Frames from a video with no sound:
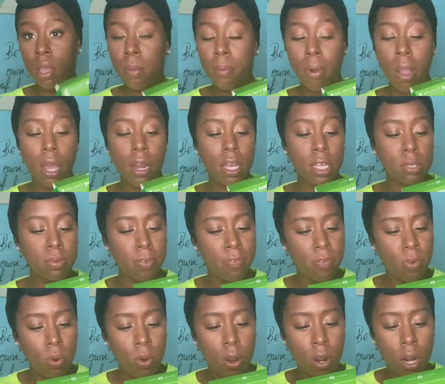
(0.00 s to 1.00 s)
products
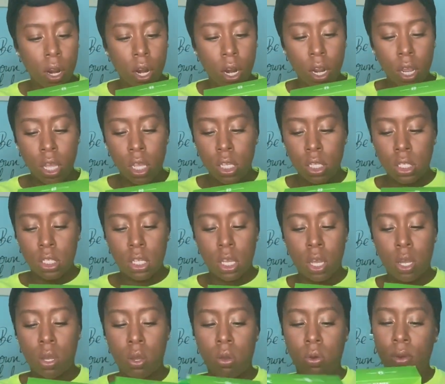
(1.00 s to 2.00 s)
before.
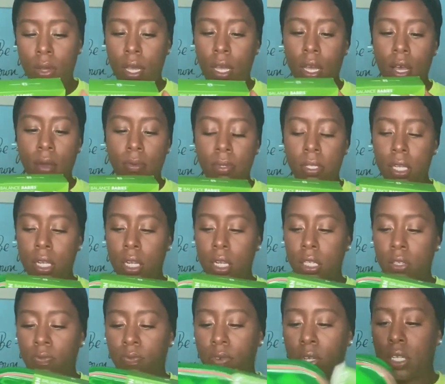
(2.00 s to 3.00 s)
So it comes in
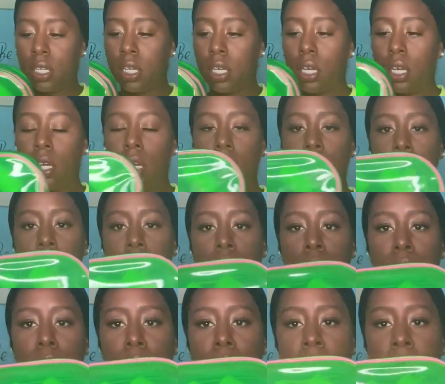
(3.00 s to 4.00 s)
this really
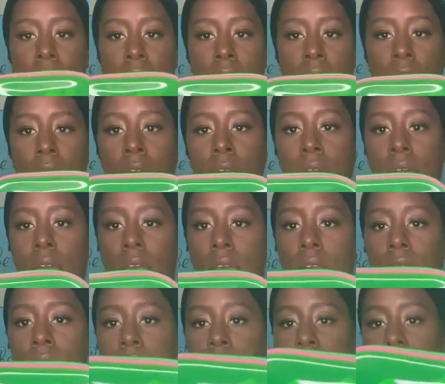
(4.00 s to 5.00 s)
cute bag.